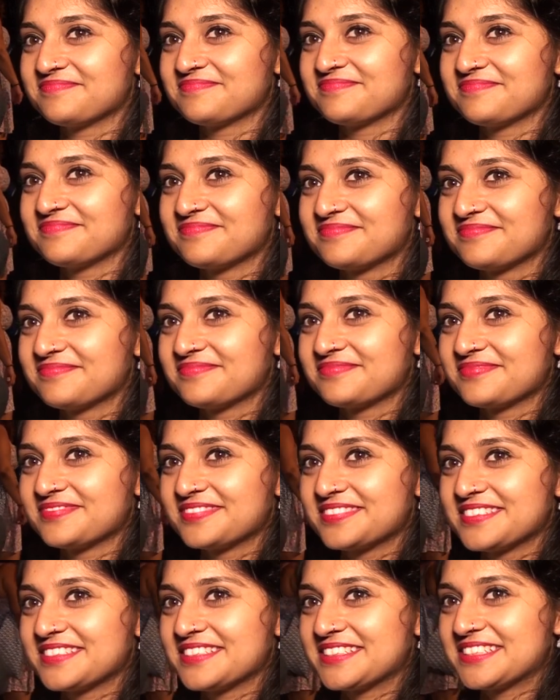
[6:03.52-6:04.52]

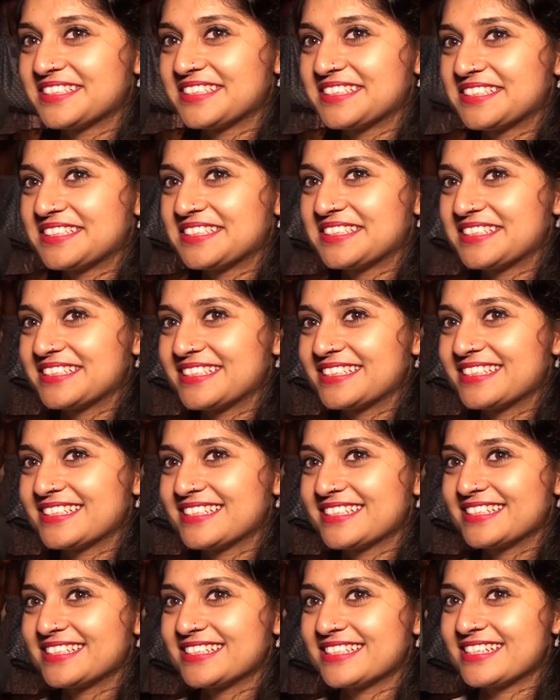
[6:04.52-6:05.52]

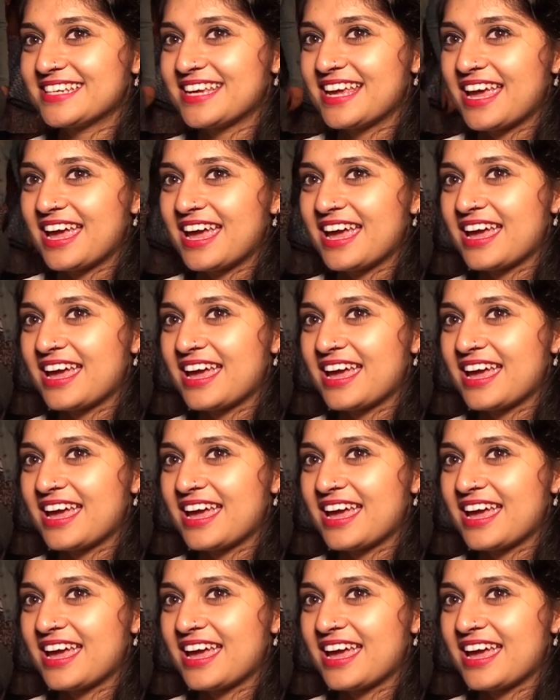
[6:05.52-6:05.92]
Nobody speaks.